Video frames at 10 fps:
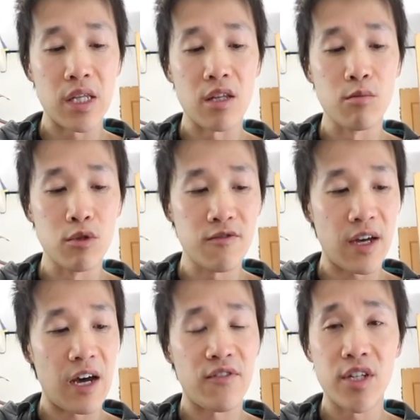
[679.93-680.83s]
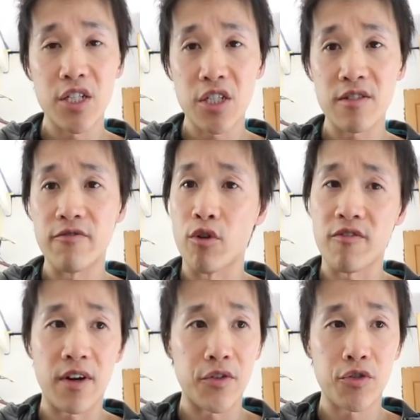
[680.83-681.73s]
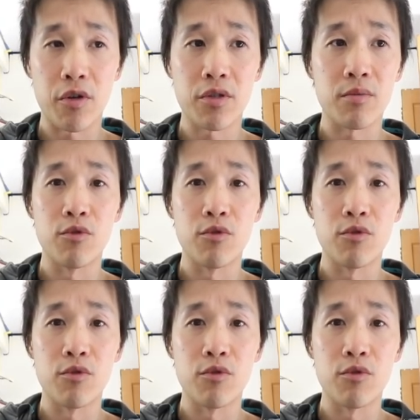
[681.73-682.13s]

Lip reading: and then you move a half an inch, 4 or 5 strokes,